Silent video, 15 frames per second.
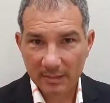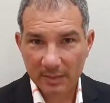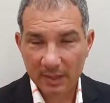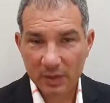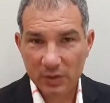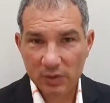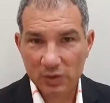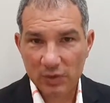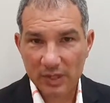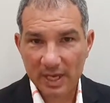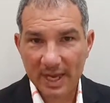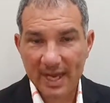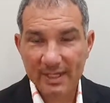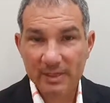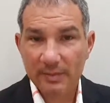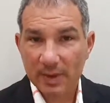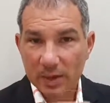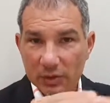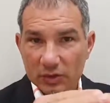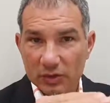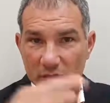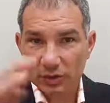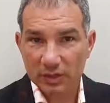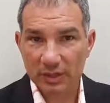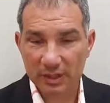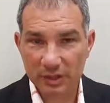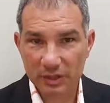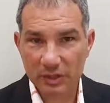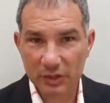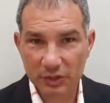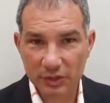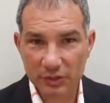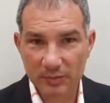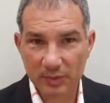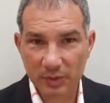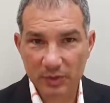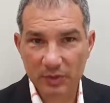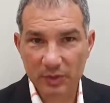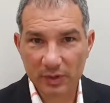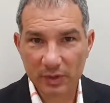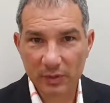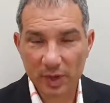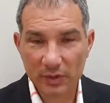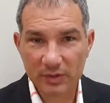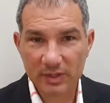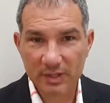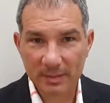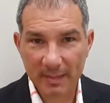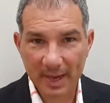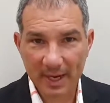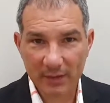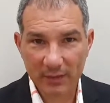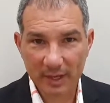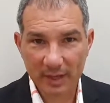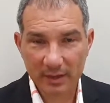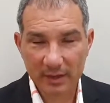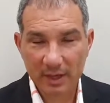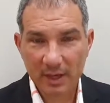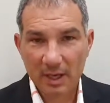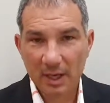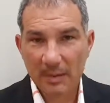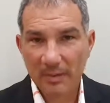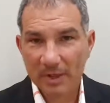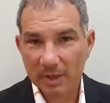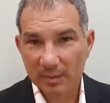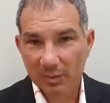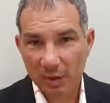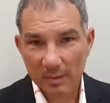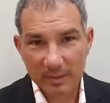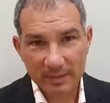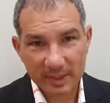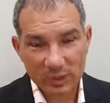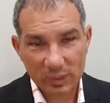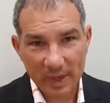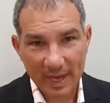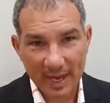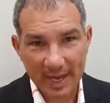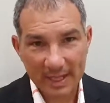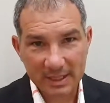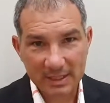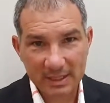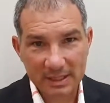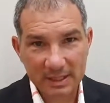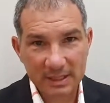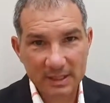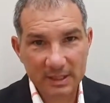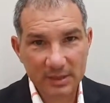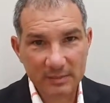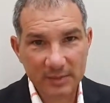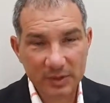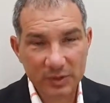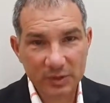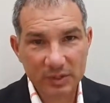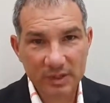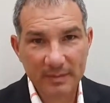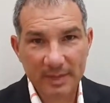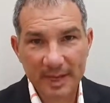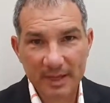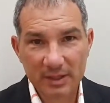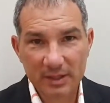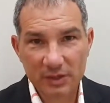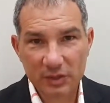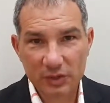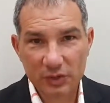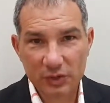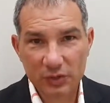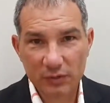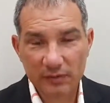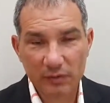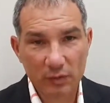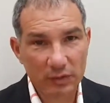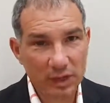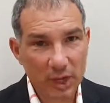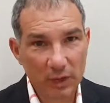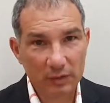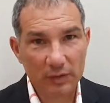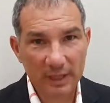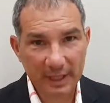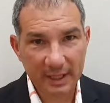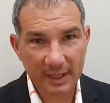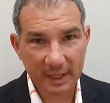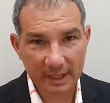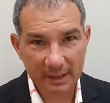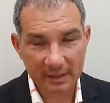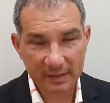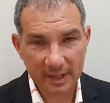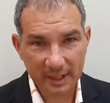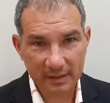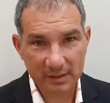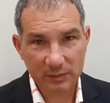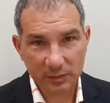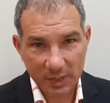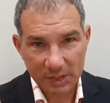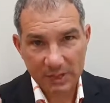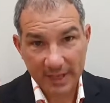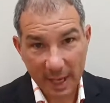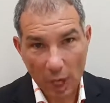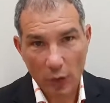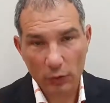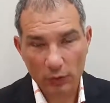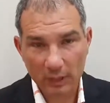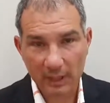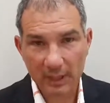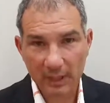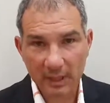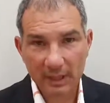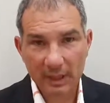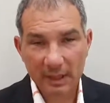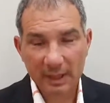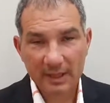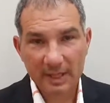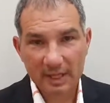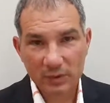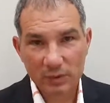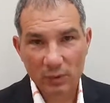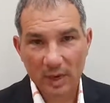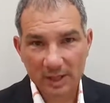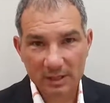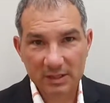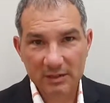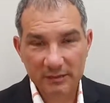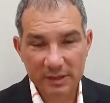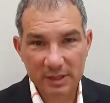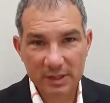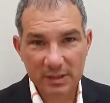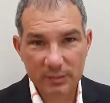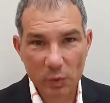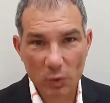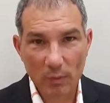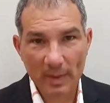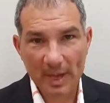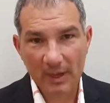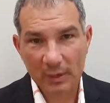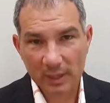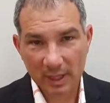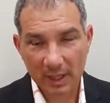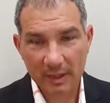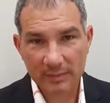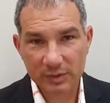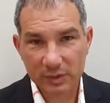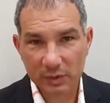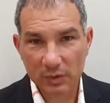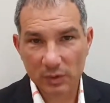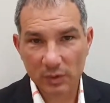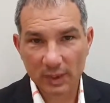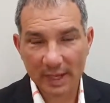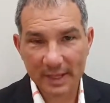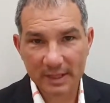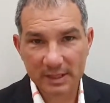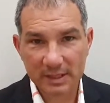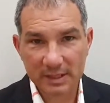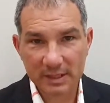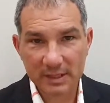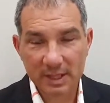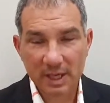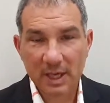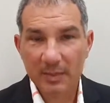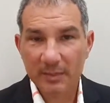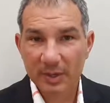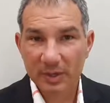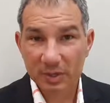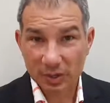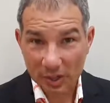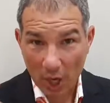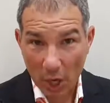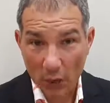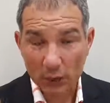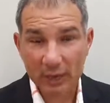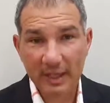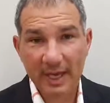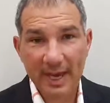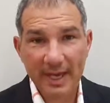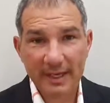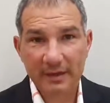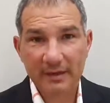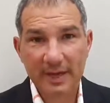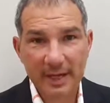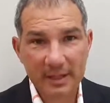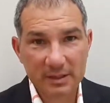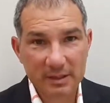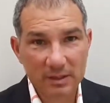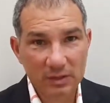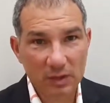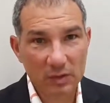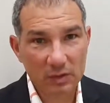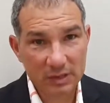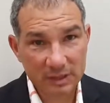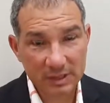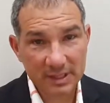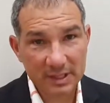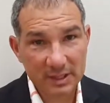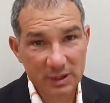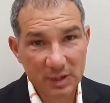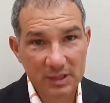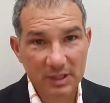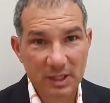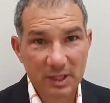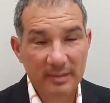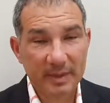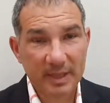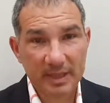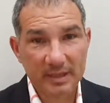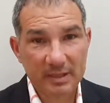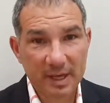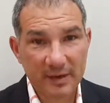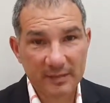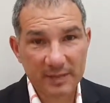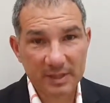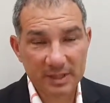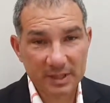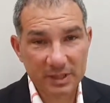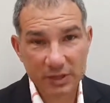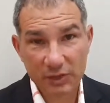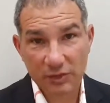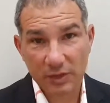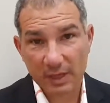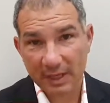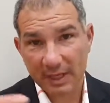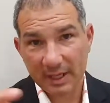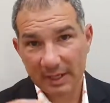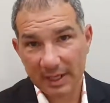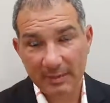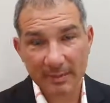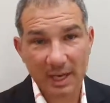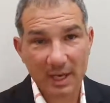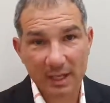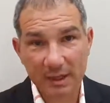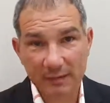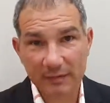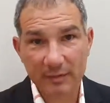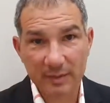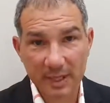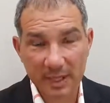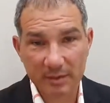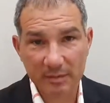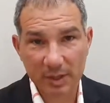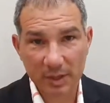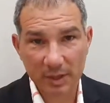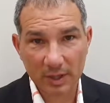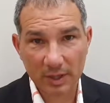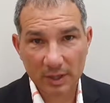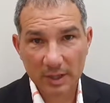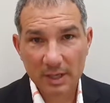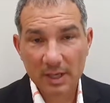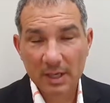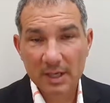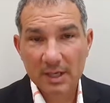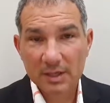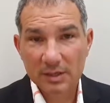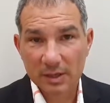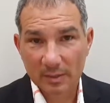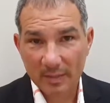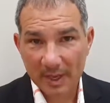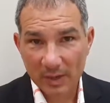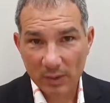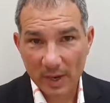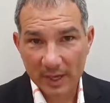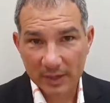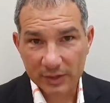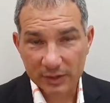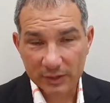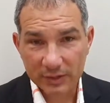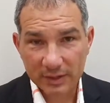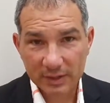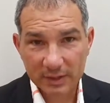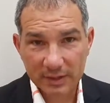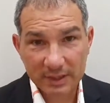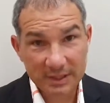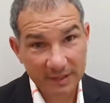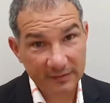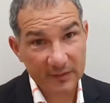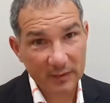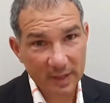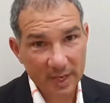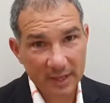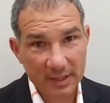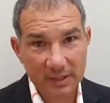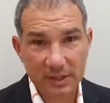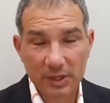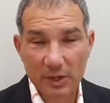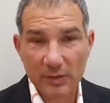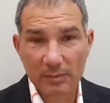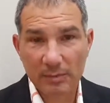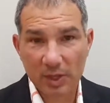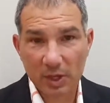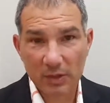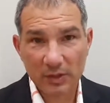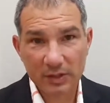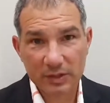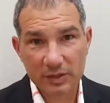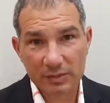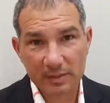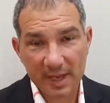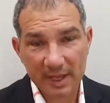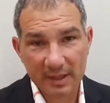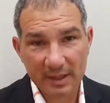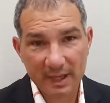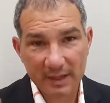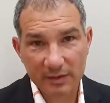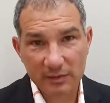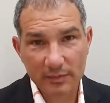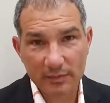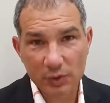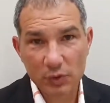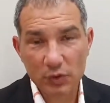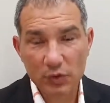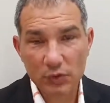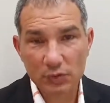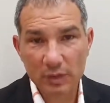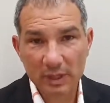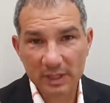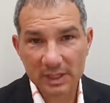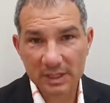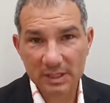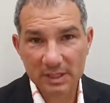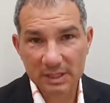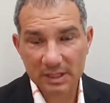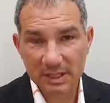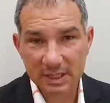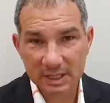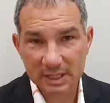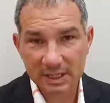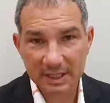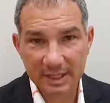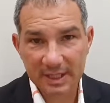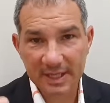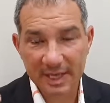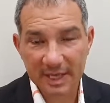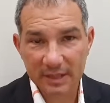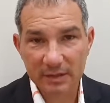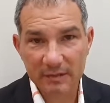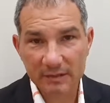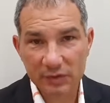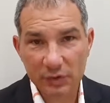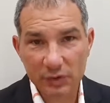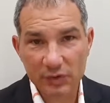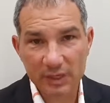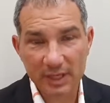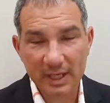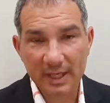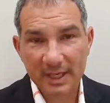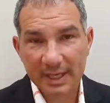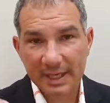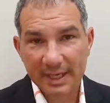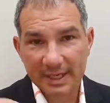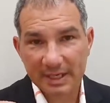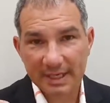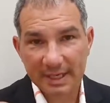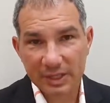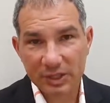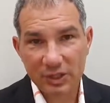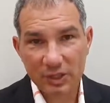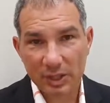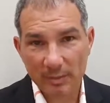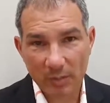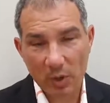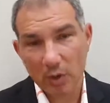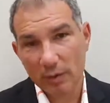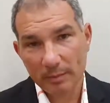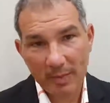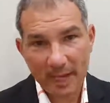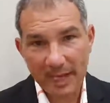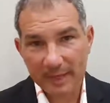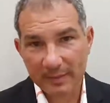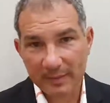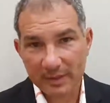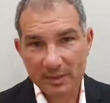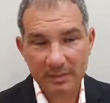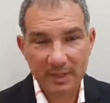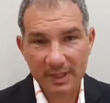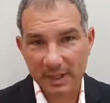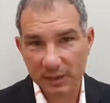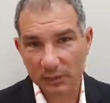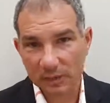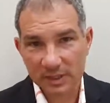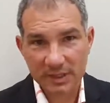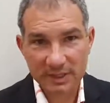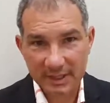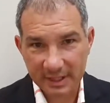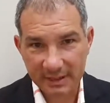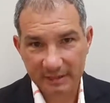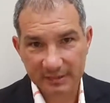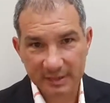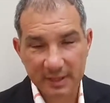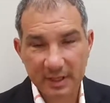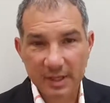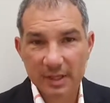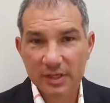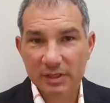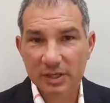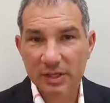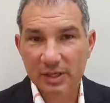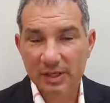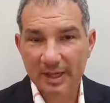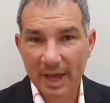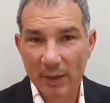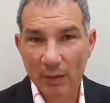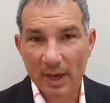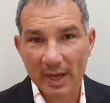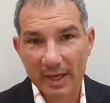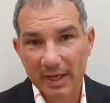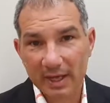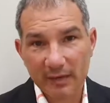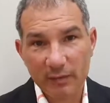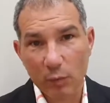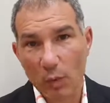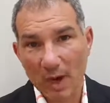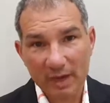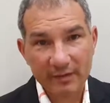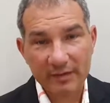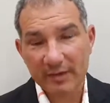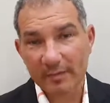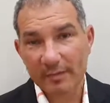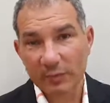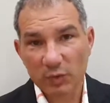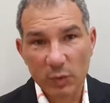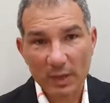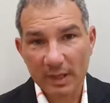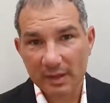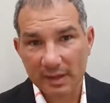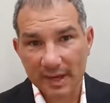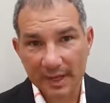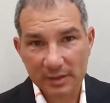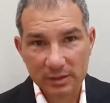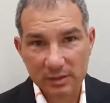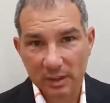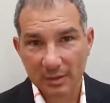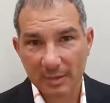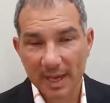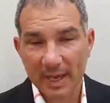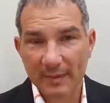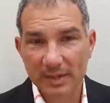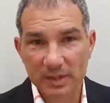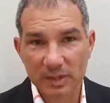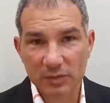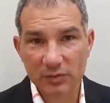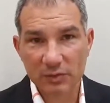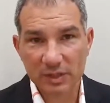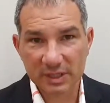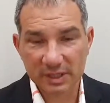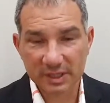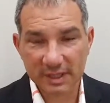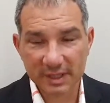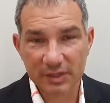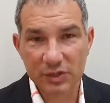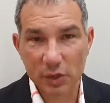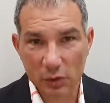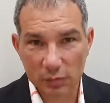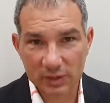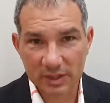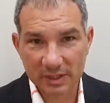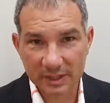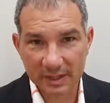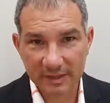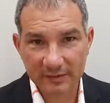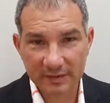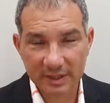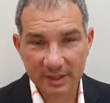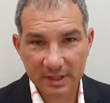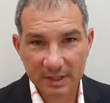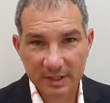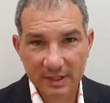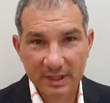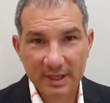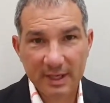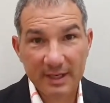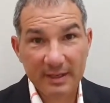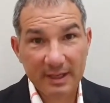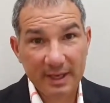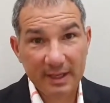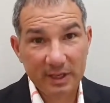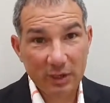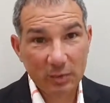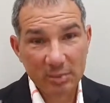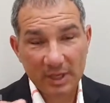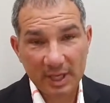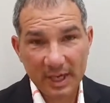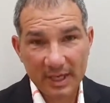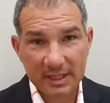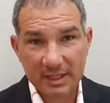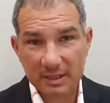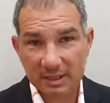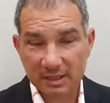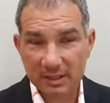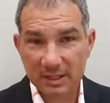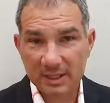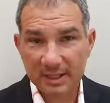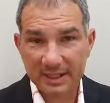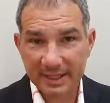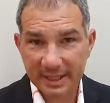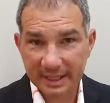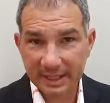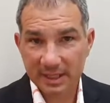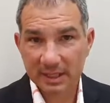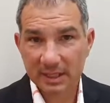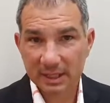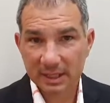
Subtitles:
because as opposed to the dispute that arose in the background. But the problem this one has is that because the amount to sue for is only $80,000, when I say only, that's a relatively small matter when it comes to court cases. Because it's only $80,000, these guys are going to be in a tough position trying to get that money from the other bloke. So a better way to do it is, if you are this bloke, is to make the mutual releases in the deed and in the future contingent upon payments being received. So that way, if one of the $20,000 payments is not received, then the obligations in the deed